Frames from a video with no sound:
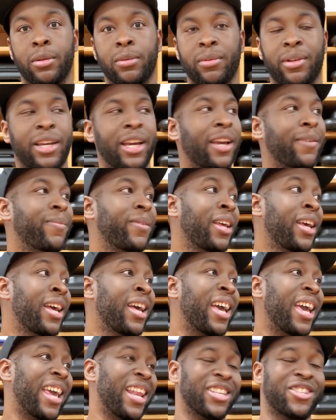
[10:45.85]
Okay,
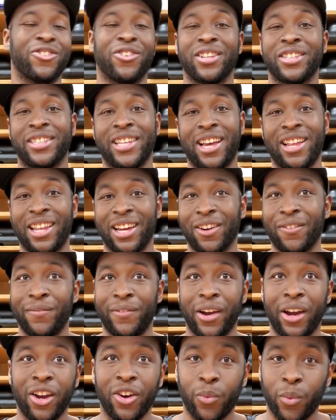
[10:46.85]
and it's going to sound like a
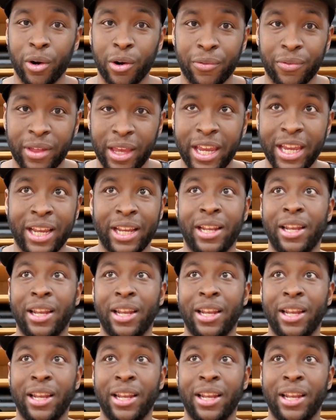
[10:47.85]
very weird thing,